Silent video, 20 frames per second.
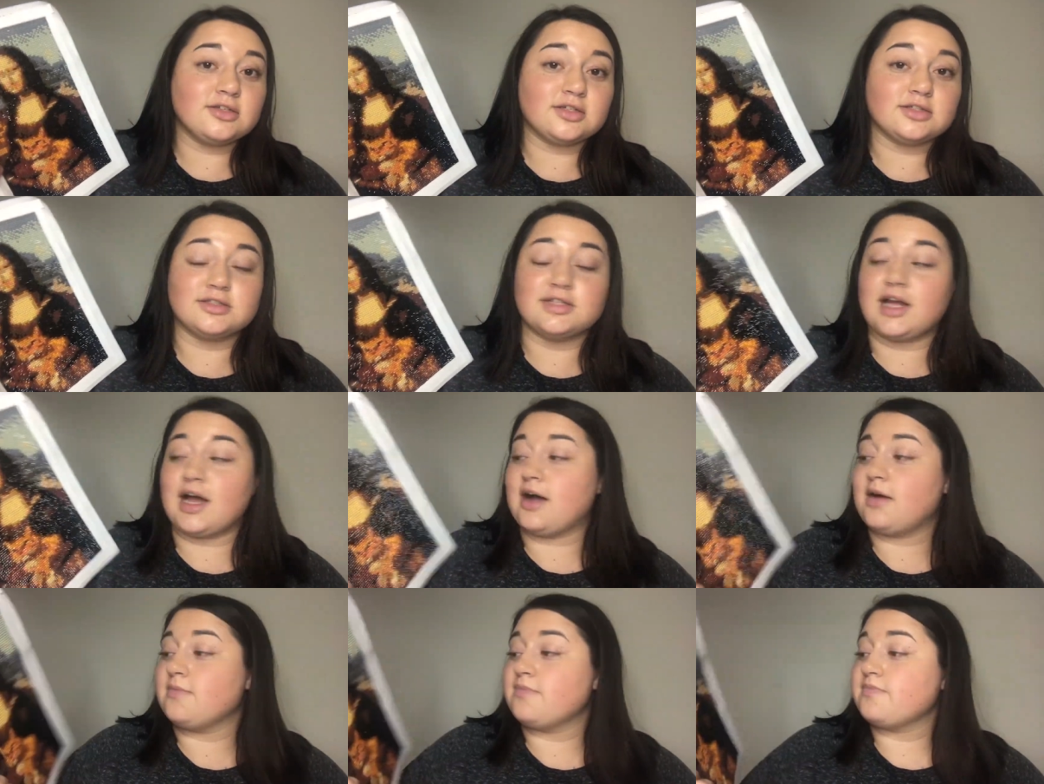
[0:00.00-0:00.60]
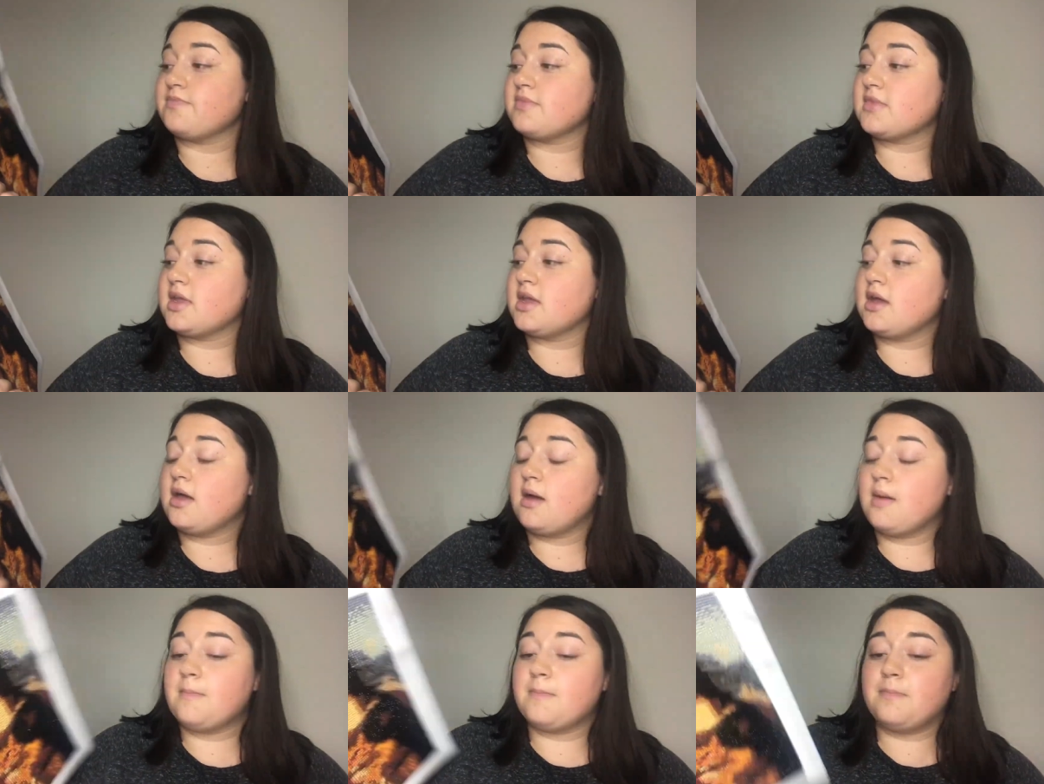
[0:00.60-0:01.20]
turned out.
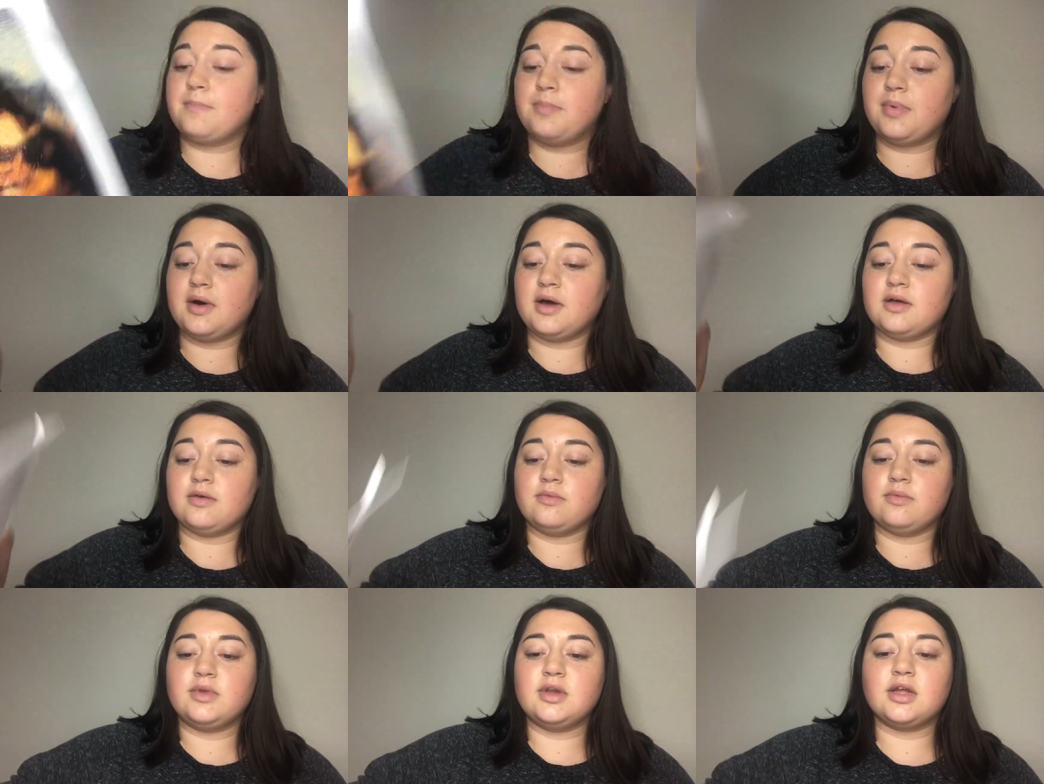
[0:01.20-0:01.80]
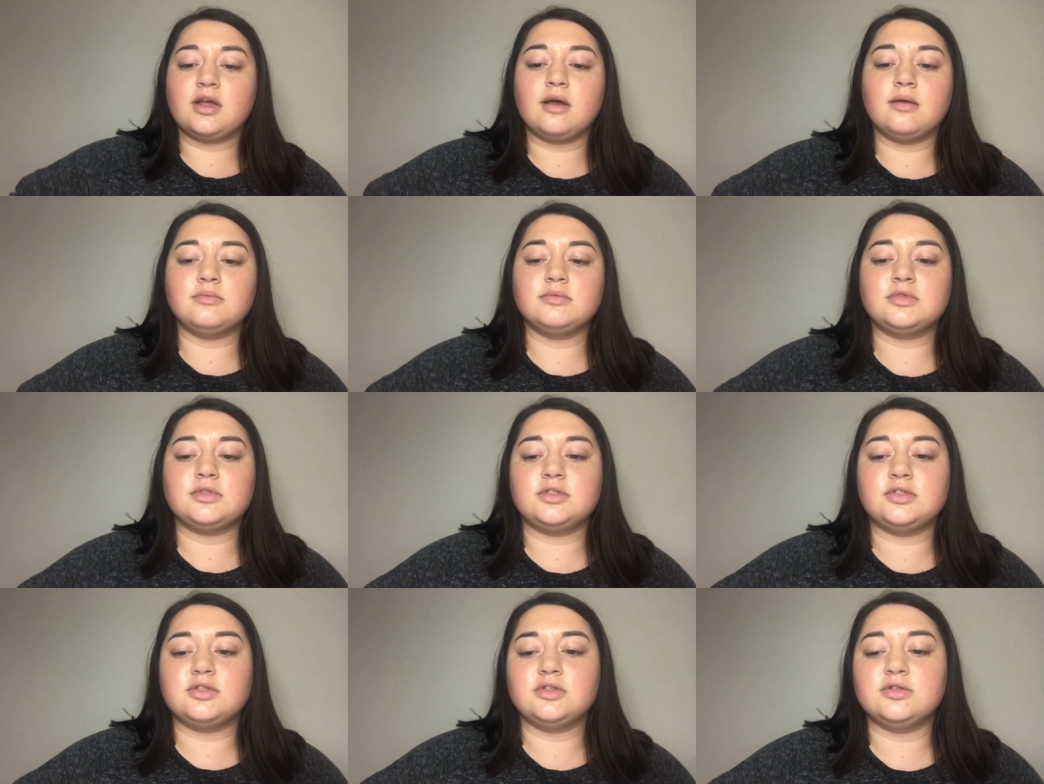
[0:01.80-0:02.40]
But when it
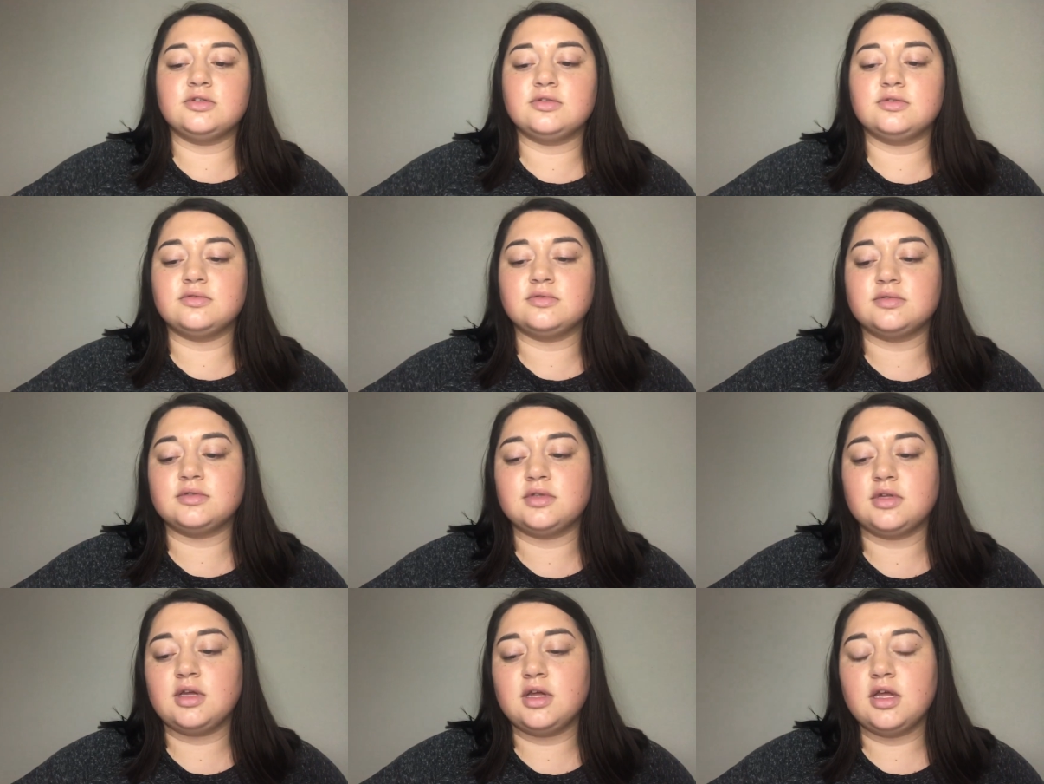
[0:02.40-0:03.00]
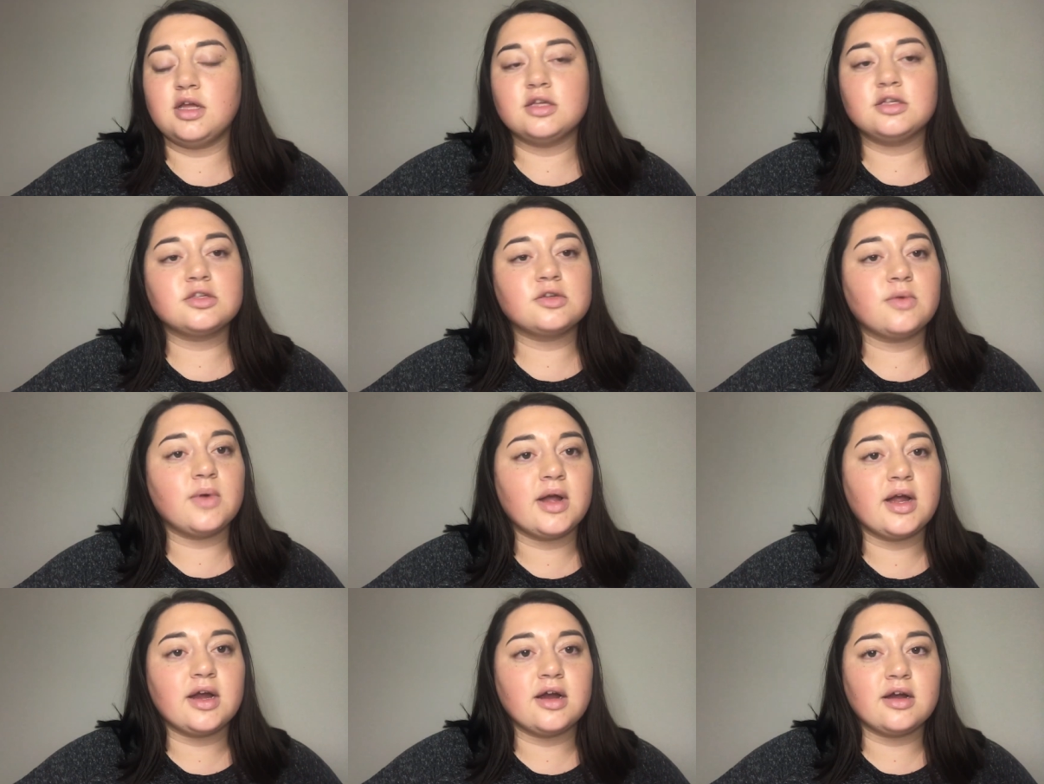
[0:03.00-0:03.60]
comes to
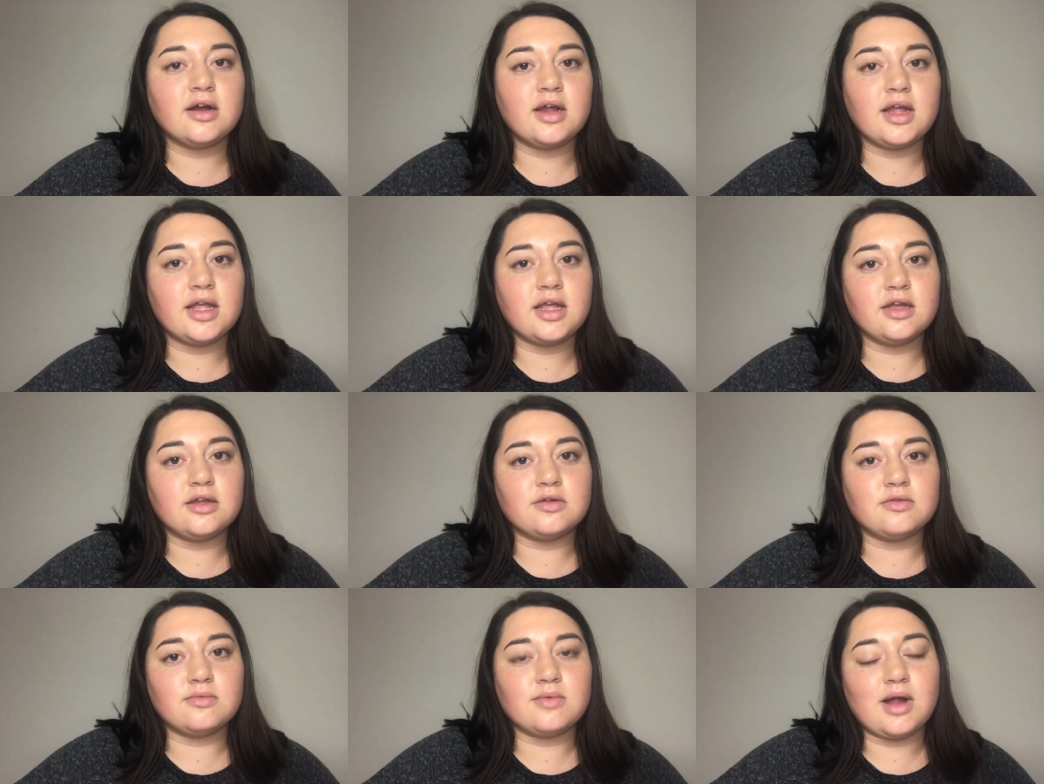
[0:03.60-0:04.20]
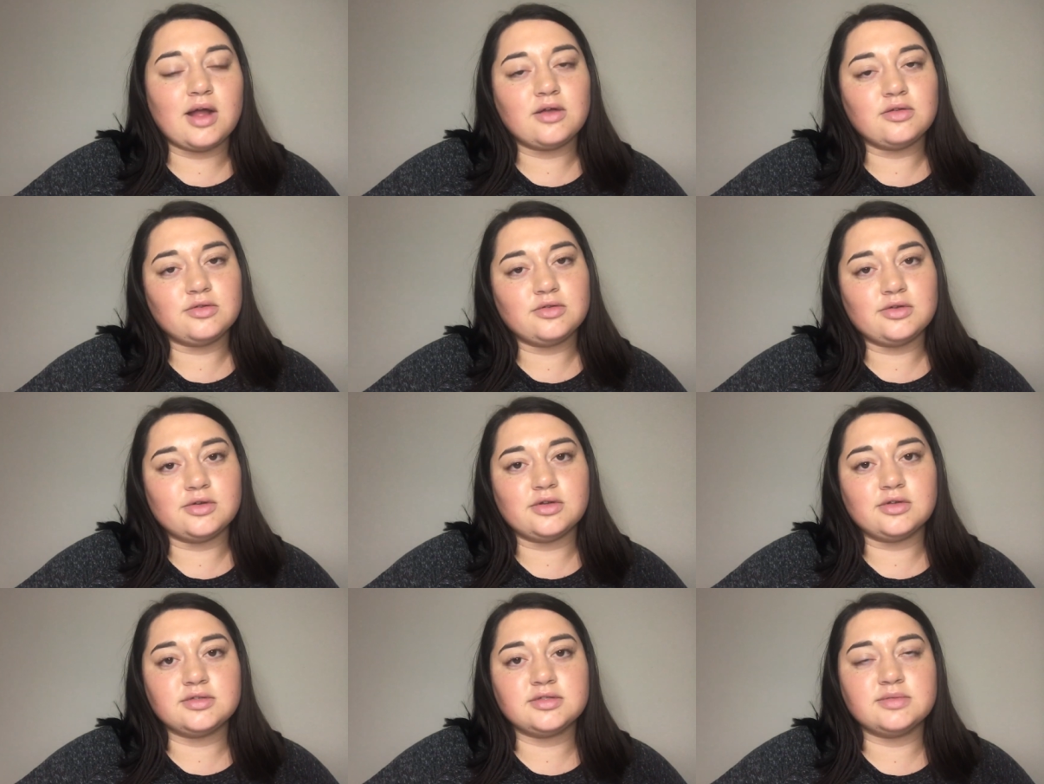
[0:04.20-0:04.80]
square and round
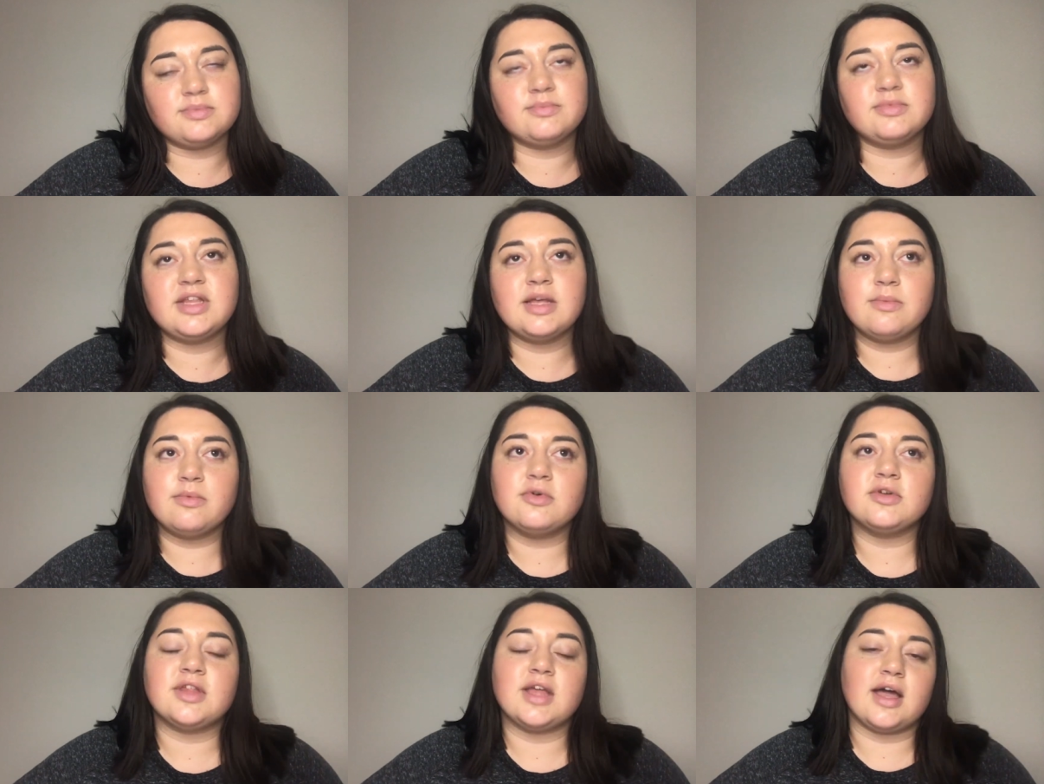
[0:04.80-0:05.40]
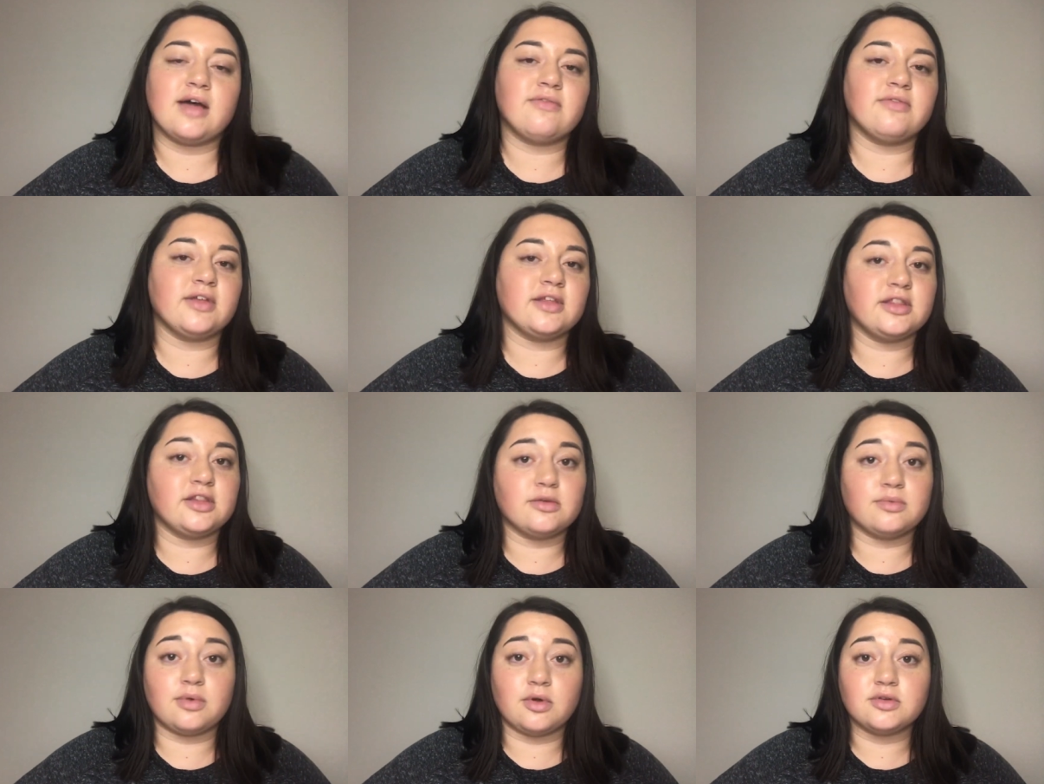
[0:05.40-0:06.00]
drills, they both have like
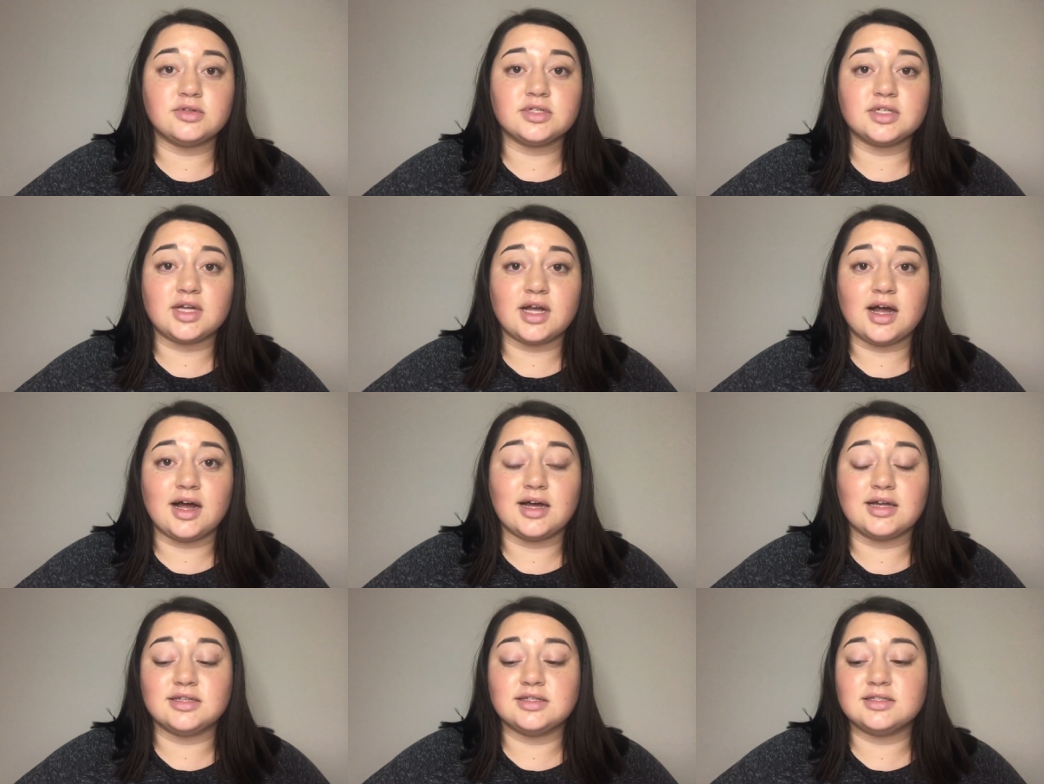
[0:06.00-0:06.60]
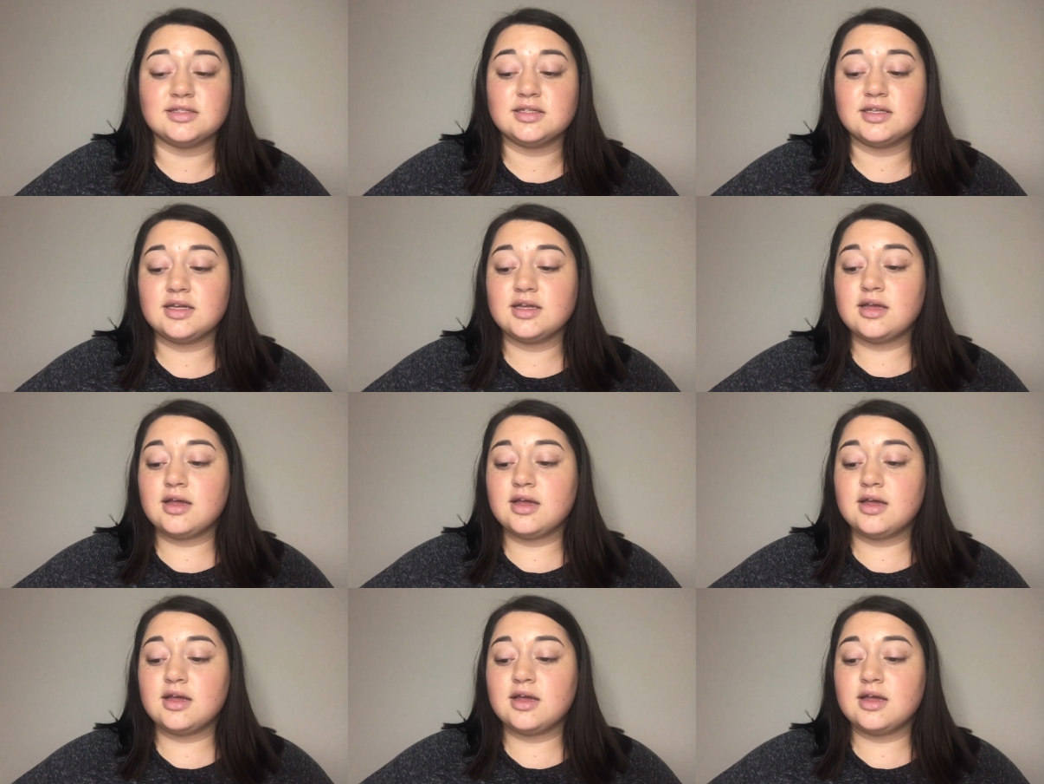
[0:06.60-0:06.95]
their pros and cons.